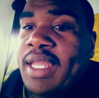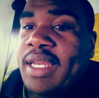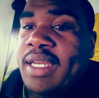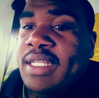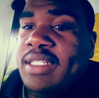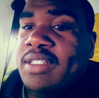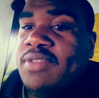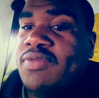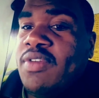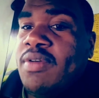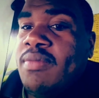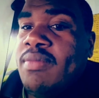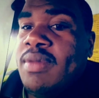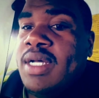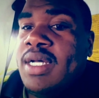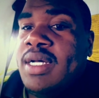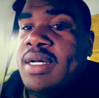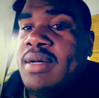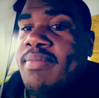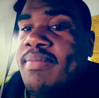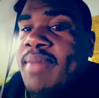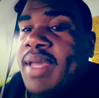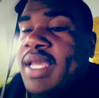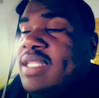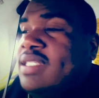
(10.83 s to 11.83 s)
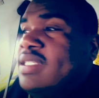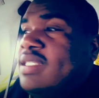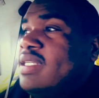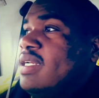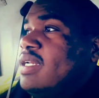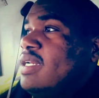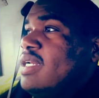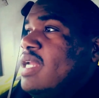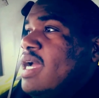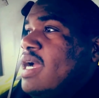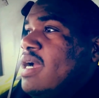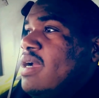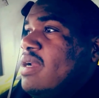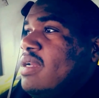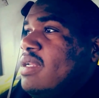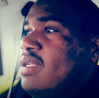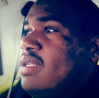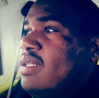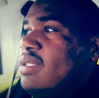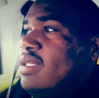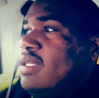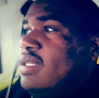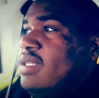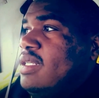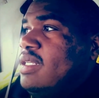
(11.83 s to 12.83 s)
I'm getting this from um, Mason and
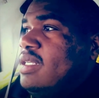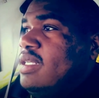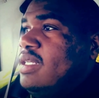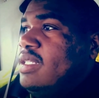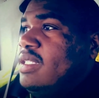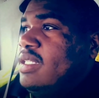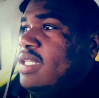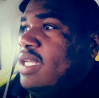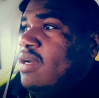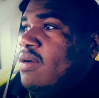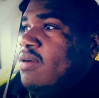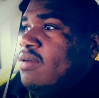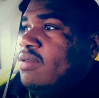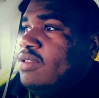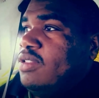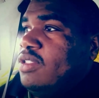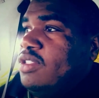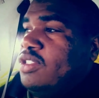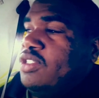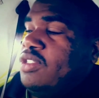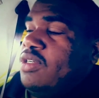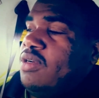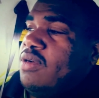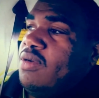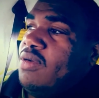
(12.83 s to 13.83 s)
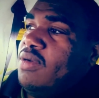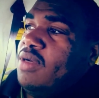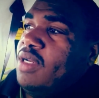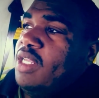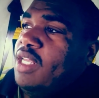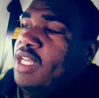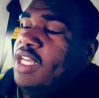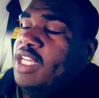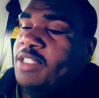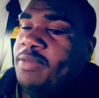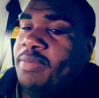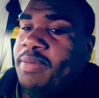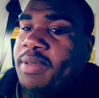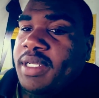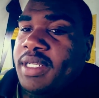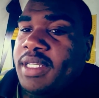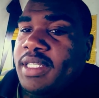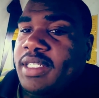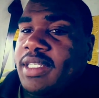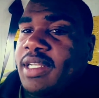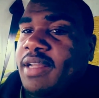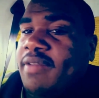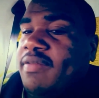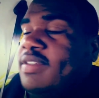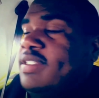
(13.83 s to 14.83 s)
Ireland. They host a show on
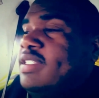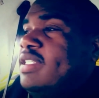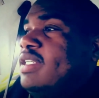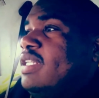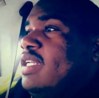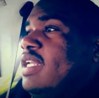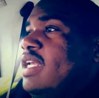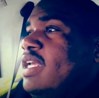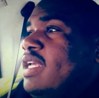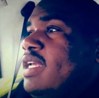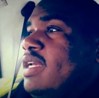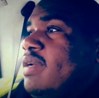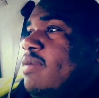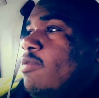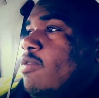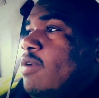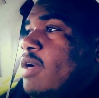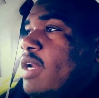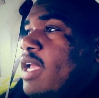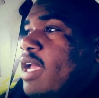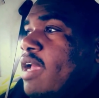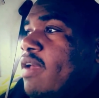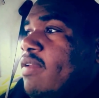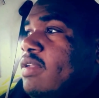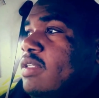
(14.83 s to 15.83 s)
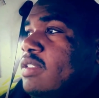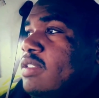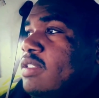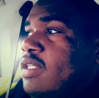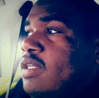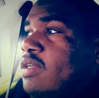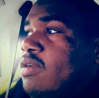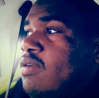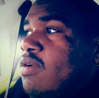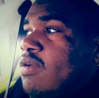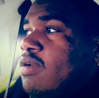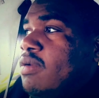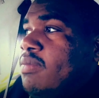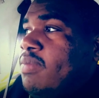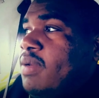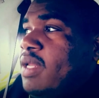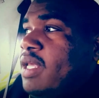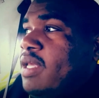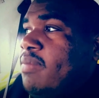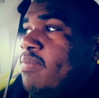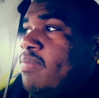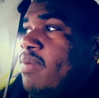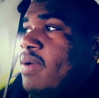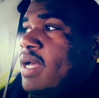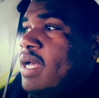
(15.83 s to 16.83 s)
ESPN 710 a.m. where they have this thing called the
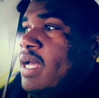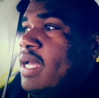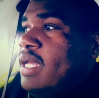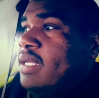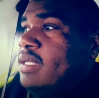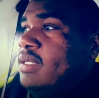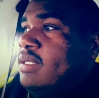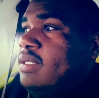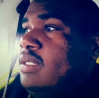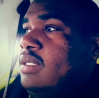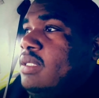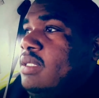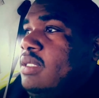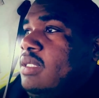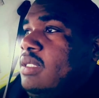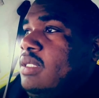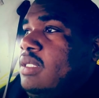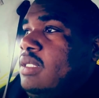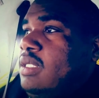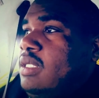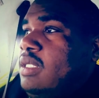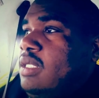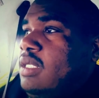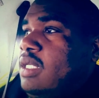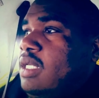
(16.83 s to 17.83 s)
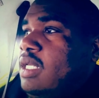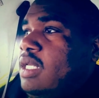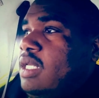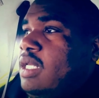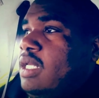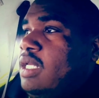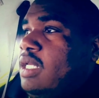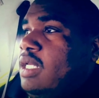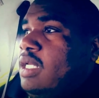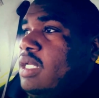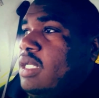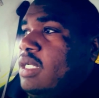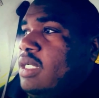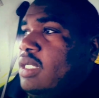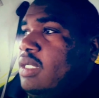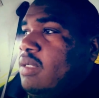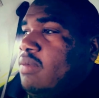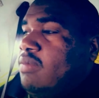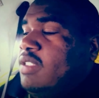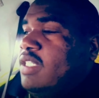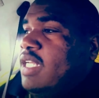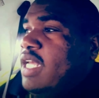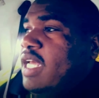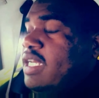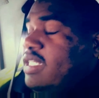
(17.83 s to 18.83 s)
blame pie. And
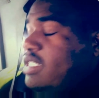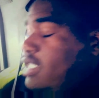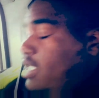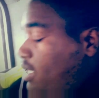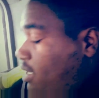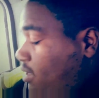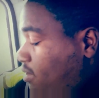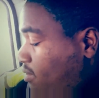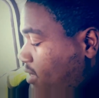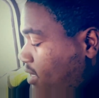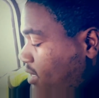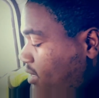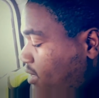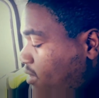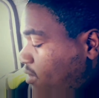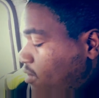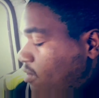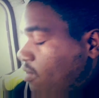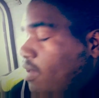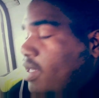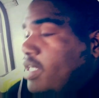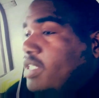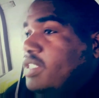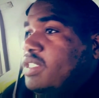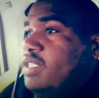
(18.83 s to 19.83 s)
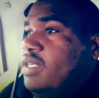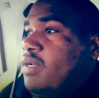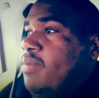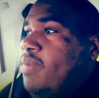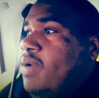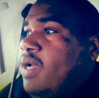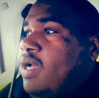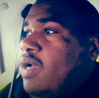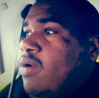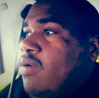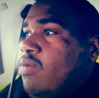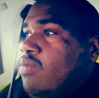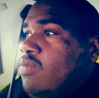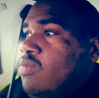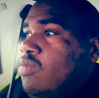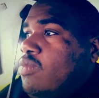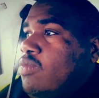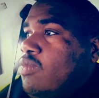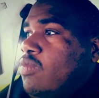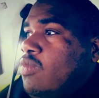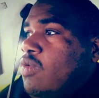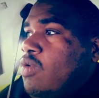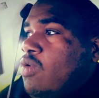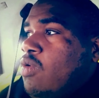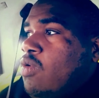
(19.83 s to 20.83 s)
I was asked an interesting question about
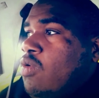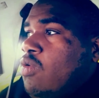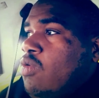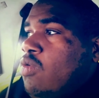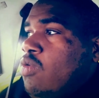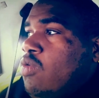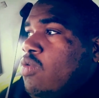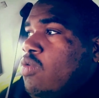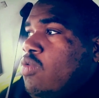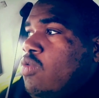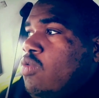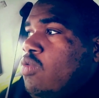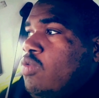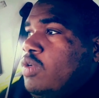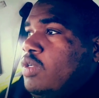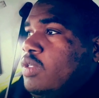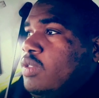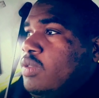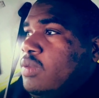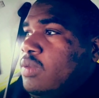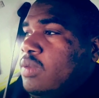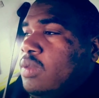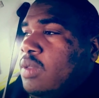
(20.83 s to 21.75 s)
who,